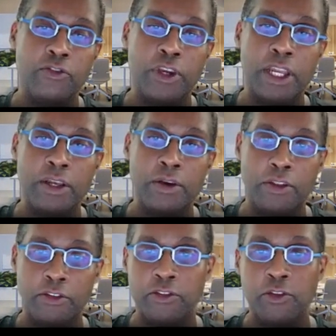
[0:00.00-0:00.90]
getting
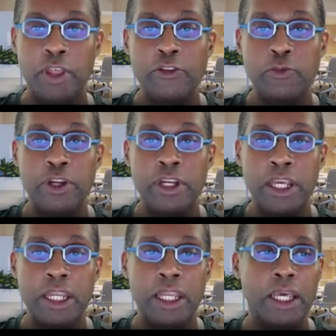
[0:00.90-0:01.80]
this. So that's pretty
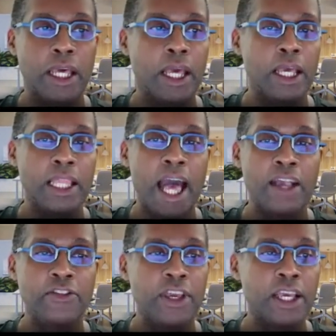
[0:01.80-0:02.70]
neat.
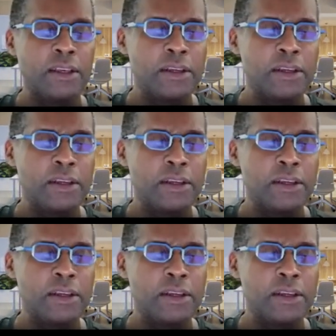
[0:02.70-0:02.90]
Last thing,